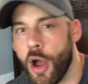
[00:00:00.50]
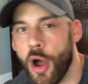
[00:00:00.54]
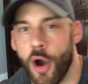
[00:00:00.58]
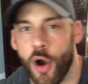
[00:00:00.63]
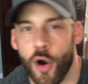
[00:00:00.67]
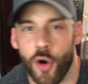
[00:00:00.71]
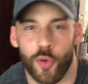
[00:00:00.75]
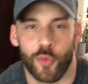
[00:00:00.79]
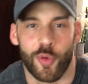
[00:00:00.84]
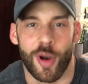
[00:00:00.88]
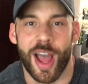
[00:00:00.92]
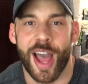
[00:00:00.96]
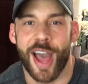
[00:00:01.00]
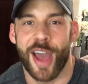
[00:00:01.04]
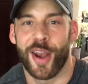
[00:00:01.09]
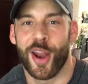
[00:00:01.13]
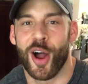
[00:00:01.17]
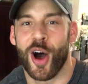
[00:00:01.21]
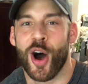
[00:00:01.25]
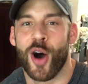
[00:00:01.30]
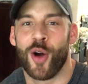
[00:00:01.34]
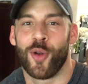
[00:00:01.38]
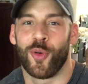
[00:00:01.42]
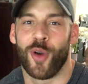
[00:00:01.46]
All
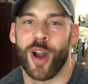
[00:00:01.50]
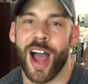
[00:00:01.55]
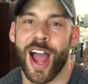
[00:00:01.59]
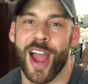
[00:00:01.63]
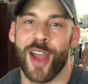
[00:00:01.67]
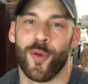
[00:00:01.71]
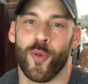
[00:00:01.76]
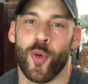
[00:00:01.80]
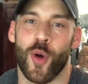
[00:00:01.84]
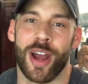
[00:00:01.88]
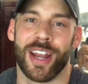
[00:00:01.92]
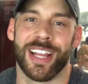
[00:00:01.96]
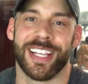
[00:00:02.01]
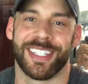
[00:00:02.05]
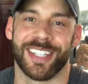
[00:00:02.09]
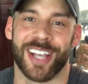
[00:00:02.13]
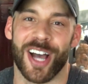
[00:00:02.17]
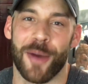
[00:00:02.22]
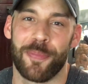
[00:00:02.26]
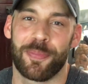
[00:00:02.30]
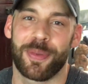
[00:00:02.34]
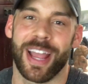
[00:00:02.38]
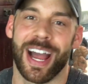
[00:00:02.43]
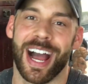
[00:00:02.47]
right. What is
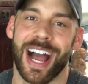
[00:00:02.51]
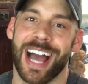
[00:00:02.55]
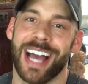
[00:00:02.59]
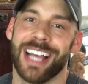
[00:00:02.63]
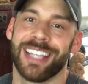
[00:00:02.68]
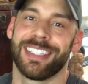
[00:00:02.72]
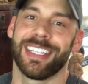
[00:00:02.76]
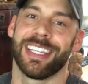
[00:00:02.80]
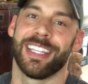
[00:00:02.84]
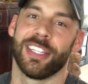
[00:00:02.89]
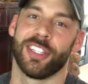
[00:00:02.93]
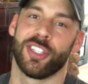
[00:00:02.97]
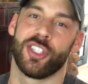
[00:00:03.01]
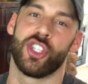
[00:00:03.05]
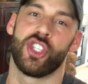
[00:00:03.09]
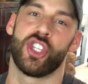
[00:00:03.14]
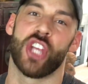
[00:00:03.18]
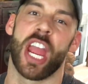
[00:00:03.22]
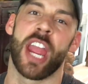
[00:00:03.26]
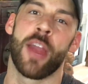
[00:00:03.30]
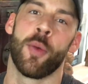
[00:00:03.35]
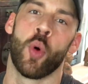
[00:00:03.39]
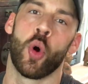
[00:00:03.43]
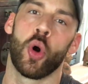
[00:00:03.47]
up, guys? It is
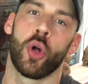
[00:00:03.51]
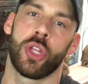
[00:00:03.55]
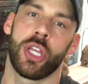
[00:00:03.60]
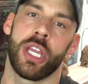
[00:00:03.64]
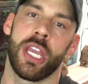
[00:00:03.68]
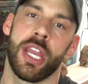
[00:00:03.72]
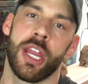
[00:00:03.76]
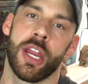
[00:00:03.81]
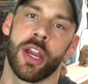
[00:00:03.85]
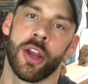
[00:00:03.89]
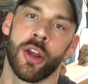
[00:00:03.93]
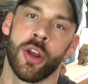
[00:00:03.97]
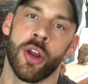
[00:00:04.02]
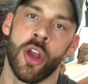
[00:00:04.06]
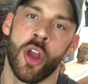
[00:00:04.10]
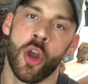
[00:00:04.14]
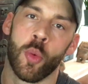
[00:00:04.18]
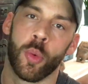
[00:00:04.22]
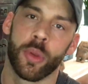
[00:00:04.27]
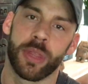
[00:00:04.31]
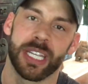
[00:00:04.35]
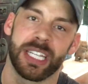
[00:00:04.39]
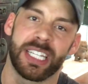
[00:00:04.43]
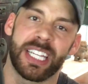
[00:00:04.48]
Jay Wolt here
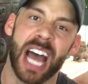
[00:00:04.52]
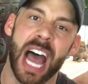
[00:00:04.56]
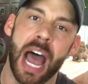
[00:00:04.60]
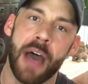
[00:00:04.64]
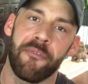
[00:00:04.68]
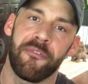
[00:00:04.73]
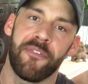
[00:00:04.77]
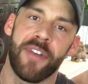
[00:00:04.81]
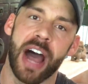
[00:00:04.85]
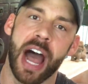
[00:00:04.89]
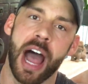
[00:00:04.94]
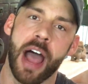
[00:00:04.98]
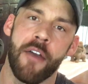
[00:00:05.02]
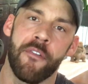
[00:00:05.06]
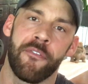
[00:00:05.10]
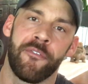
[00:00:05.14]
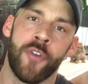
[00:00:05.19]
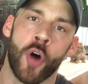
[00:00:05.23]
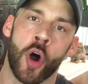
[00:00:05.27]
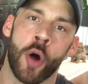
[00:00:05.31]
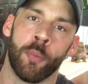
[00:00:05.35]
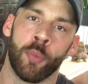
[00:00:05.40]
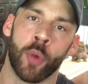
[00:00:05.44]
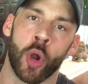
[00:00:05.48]
with the top 5
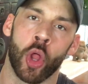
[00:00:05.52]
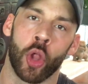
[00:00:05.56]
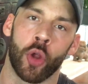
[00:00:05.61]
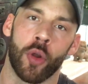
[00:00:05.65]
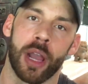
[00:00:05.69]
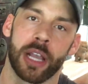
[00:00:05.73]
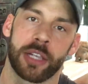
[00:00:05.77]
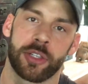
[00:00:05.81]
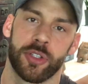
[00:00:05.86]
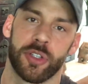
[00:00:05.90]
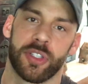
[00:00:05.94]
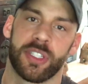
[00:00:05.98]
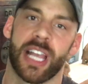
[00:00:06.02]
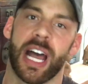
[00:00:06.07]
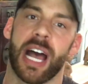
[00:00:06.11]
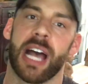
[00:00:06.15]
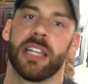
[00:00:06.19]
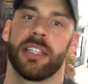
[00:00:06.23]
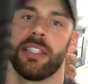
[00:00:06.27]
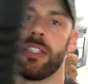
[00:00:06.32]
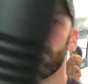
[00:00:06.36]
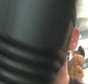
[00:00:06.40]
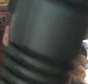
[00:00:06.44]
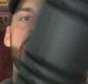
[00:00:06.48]
foam roller
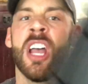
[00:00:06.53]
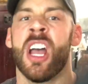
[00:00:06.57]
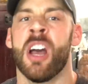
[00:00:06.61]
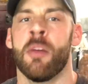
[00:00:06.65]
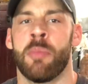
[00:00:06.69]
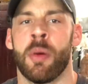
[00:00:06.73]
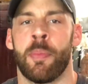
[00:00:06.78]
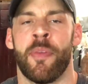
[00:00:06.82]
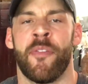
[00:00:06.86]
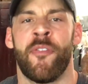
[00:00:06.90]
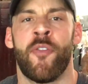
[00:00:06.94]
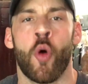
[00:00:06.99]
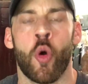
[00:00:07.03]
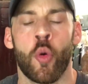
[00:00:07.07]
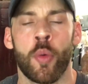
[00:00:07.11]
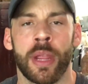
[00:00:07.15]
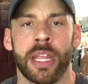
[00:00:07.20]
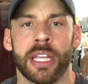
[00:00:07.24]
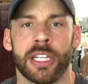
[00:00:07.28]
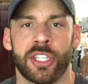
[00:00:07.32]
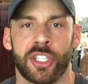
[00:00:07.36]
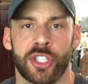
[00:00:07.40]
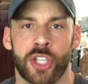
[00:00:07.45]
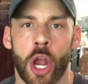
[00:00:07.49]
exercises. But before we
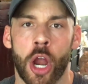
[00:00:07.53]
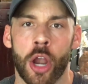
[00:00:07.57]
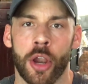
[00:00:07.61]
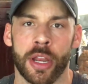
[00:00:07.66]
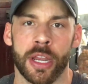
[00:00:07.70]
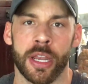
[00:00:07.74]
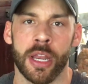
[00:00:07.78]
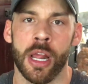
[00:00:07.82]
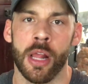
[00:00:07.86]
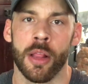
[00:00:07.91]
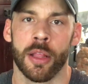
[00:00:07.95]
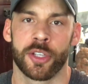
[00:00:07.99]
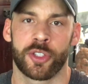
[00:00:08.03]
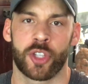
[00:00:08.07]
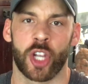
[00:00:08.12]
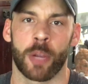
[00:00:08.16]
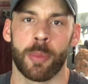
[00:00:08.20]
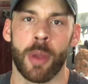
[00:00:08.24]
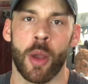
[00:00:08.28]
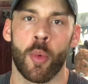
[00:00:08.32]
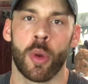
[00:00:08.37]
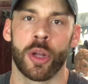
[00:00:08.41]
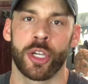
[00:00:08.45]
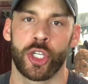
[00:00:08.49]
get started, let's talk
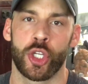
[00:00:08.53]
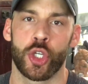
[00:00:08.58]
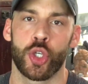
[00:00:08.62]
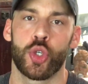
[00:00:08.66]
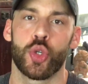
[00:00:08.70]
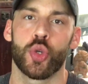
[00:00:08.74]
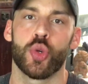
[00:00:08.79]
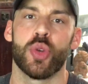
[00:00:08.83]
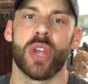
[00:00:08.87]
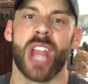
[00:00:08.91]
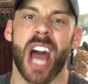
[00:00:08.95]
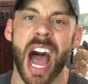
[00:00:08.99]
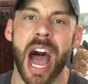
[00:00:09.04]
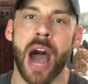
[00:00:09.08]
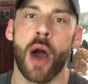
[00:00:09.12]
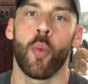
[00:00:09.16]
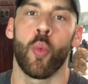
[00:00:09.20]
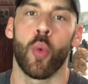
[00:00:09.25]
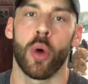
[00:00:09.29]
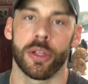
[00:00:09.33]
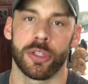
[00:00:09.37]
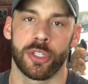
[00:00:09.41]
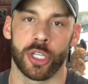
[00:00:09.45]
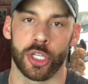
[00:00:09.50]
about what you do
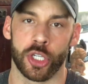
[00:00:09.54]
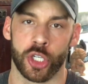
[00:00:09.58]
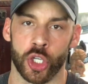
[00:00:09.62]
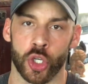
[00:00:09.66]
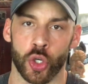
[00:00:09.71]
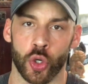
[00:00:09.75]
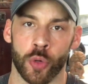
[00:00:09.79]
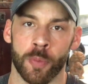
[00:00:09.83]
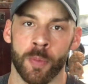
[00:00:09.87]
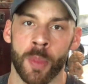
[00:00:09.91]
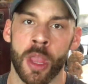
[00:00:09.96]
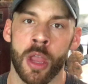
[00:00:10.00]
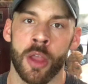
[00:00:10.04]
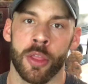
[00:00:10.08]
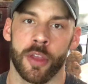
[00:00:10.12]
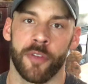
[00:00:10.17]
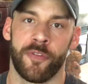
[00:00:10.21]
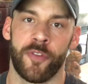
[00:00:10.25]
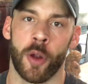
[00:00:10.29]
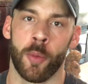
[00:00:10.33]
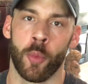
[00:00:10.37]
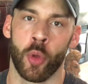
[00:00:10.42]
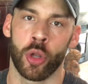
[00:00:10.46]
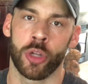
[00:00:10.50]
not want to do. The
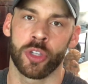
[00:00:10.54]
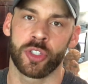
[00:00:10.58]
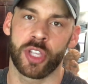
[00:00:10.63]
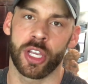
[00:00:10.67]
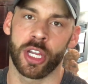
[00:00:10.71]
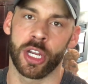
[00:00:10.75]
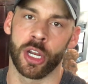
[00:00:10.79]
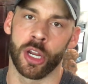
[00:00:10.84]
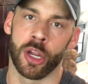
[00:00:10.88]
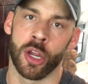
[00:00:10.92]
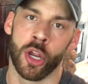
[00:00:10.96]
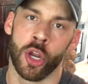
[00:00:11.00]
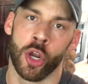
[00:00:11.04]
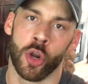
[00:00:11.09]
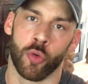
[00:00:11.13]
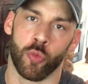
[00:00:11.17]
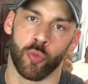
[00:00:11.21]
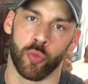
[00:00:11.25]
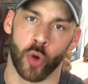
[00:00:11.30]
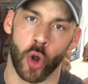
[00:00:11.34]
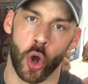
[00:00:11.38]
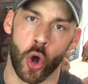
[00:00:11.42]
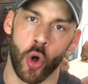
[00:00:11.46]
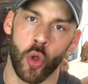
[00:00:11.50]
foam roller is gonna
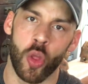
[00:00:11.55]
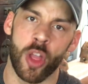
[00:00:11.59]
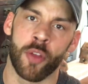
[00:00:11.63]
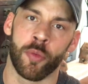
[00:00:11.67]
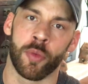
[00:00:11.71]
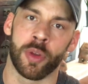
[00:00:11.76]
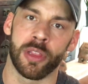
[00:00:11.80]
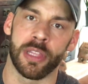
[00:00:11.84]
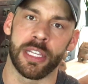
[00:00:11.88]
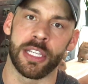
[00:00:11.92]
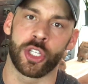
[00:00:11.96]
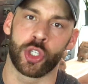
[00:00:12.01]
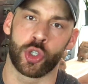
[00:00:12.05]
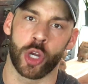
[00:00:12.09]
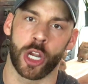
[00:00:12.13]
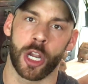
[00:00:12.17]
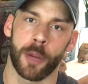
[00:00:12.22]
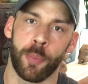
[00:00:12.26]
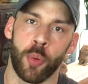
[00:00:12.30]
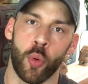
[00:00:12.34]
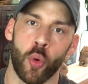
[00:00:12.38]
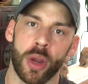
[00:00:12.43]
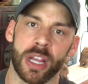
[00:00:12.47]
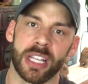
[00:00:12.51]
roll and release trigger
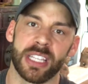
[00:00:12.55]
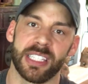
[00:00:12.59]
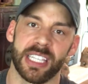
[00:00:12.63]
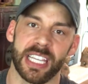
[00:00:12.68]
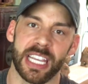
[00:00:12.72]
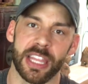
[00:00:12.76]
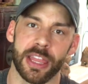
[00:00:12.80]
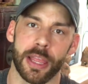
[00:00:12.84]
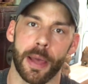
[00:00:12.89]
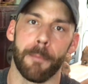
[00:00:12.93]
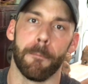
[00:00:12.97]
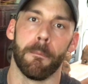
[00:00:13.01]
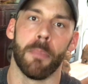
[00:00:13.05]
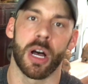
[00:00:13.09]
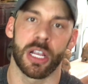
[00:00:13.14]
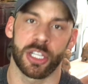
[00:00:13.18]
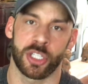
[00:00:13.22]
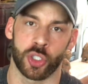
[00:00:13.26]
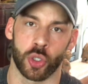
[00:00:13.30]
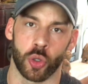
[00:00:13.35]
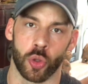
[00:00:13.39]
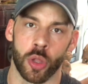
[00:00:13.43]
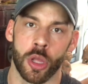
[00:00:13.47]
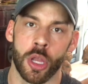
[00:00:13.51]
points in the
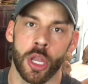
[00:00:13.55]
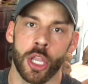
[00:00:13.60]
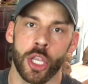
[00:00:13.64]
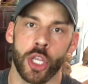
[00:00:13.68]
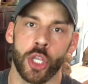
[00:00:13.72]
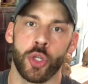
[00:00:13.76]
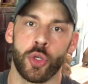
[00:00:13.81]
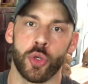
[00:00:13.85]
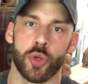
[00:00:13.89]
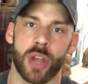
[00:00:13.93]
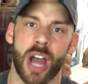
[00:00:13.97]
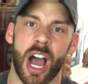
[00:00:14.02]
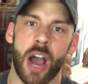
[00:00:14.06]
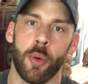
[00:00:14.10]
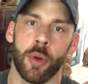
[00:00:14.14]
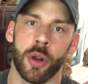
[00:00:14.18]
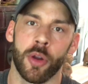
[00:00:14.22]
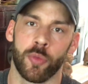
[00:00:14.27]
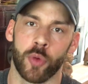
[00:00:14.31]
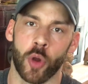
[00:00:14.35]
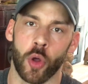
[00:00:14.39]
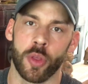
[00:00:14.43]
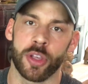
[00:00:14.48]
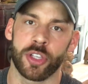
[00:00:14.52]
muscle. You do not wanna
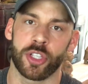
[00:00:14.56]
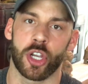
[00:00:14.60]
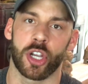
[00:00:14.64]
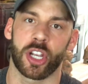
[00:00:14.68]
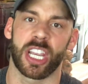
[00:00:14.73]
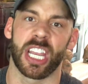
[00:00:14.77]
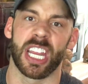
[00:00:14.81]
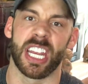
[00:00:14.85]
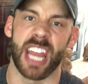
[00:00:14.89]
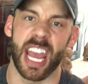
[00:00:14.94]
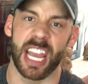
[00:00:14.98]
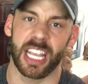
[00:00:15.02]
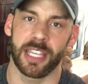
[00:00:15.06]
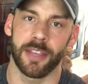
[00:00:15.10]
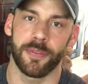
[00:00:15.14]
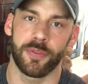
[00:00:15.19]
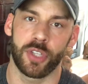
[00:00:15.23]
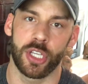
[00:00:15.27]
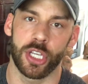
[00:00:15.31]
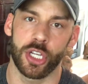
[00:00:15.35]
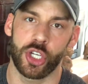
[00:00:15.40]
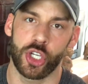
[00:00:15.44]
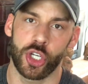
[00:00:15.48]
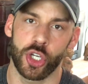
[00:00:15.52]
roll this on connective
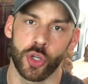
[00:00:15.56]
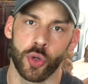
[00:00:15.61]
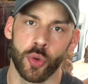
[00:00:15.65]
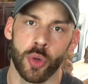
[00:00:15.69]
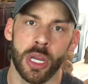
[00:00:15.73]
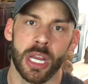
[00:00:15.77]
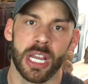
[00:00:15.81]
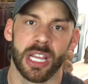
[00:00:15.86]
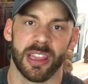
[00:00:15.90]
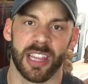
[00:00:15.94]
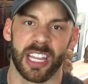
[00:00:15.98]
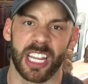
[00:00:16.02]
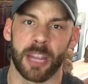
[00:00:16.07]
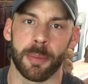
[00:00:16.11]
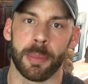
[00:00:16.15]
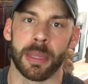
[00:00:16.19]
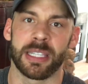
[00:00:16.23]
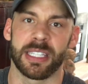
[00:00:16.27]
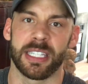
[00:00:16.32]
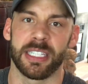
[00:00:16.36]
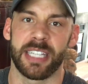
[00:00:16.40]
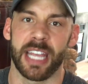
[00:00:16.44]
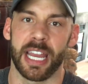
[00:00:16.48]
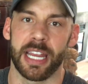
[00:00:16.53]
tissue,
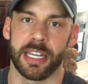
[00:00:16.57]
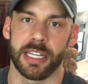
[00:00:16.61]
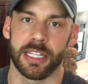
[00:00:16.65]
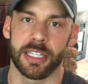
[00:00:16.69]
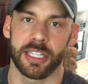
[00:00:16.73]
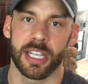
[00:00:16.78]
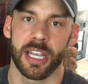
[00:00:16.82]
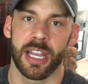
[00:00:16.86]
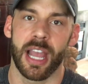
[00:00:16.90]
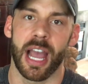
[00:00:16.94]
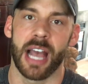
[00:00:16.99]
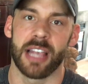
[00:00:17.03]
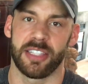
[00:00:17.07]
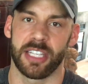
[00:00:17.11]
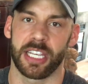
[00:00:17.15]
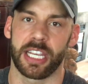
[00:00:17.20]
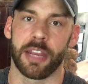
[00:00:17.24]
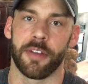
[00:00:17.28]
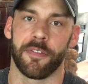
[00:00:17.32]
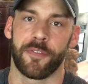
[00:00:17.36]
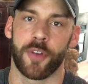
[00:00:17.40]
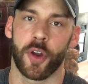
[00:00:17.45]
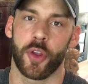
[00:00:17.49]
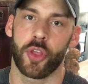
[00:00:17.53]
ligaments, and tendons, as it
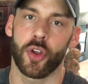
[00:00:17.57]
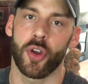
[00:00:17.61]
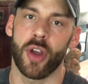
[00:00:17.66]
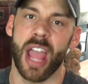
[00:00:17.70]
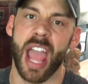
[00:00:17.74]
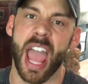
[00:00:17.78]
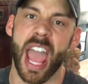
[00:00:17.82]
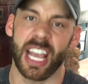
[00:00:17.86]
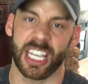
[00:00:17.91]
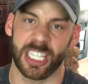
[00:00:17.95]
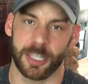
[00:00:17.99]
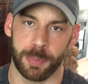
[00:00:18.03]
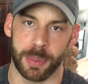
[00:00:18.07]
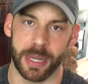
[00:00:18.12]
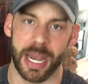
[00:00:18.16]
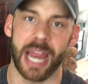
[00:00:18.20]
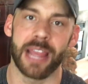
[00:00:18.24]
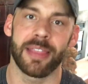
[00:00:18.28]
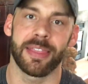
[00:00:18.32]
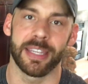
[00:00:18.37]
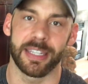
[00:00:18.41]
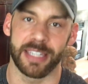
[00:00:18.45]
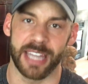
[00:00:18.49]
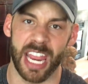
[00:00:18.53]
can further
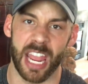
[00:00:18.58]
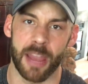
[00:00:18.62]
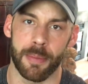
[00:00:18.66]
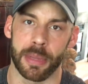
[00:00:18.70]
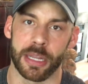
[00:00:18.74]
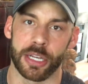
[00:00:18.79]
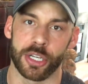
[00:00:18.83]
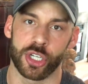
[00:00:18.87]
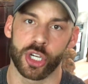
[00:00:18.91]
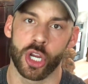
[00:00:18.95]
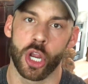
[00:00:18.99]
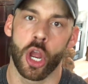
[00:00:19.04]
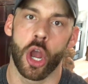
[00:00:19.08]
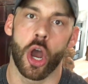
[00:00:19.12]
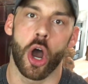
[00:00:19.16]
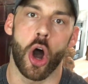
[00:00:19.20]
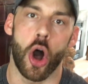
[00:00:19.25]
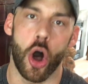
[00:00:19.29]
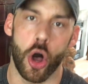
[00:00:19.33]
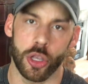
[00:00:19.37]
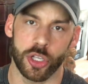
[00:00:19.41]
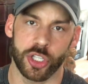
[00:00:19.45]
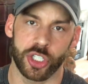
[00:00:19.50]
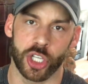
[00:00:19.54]
expedite the damage.
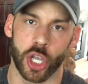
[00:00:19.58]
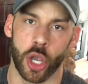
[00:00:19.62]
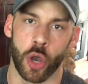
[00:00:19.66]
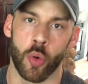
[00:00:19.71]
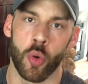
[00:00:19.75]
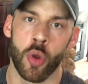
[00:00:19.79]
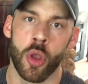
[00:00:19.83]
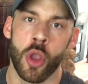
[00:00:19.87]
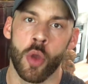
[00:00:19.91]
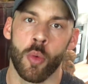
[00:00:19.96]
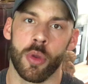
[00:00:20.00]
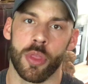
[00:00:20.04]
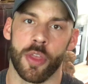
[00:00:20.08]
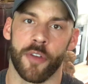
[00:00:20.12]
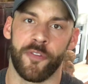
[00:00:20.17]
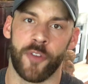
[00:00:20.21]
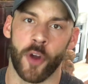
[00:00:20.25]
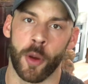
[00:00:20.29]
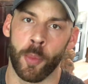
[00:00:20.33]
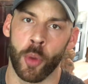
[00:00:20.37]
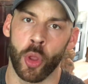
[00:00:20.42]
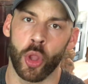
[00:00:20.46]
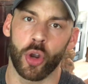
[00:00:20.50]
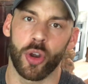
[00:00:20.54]
Also, when the
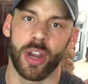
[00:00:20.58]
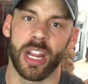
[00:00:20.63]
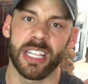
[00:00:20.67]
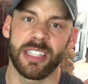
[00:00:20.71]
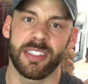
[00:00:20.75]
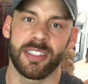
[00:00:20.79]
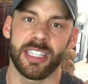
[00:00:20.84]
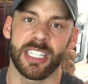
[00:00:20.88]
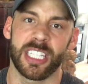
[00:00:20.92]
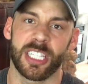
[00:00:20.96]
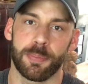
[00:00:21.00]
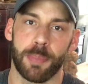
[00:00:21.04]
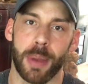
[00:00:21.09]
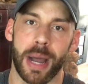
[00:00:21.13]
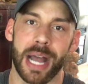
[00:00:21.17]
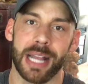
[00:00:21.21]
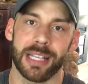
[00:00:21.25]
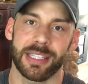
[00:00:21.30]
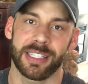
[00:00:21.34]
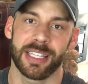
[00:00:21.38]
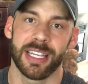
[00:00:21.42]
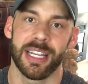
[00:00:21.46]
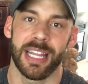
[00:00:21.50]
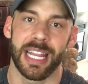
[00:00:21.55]
foam roller hits these
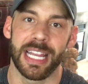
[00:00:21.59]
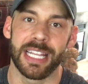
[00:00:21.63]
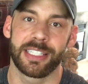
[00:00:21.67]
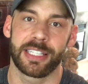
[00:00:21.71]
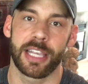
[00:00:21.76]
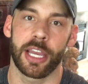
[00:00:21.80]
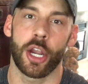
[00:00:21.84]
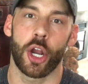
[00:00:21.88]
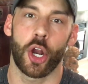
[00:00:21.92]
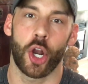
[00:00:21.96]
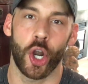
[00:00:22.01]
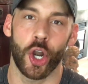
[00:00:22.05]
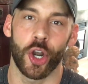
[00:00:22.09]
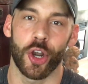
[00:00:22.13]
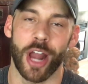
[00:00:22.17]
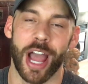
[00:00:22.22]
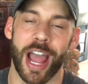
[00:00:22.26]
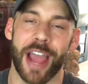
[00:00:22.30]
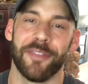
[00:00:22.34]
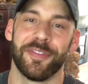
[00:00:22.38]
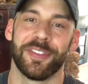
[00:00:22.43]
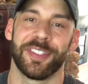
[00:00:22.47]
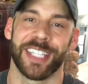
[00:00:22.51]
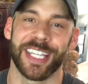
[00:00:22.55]
spots, it's gonna hurt. I
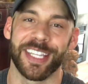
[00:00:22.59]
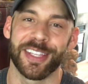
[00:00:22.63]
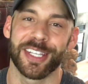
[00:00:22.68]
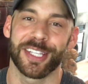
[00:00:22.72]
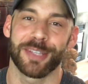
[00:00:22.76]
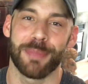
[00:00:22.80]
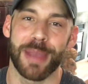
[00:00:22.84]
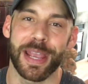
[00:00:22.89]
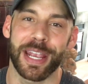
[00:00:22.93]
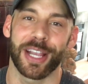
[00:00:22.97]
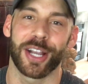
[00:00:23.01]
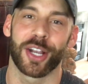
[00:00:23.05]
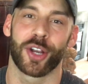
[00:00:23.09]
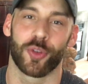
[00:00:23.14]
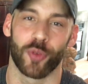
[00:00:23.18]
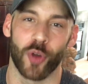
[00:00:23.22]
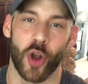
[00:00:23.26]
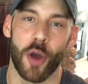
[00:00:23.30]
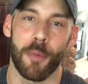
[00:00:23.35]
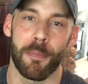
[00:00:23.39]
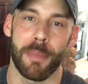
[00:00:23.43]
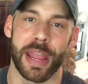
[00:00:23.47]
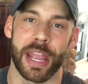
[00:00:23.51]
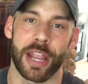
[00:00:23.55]
have seen this make a
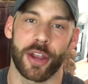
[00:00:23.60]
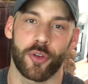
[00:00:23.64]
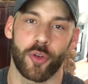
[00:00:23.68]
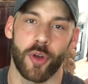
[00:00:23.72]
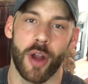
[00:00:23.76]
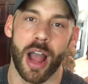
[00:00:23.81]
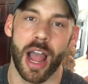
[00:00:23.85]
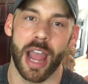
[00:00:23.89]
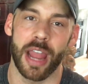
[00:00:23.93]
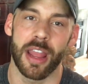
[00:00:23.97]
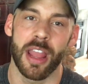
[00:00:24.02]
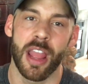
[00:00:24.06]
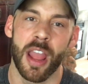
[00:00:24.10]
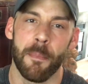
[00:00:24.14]
grown man cry,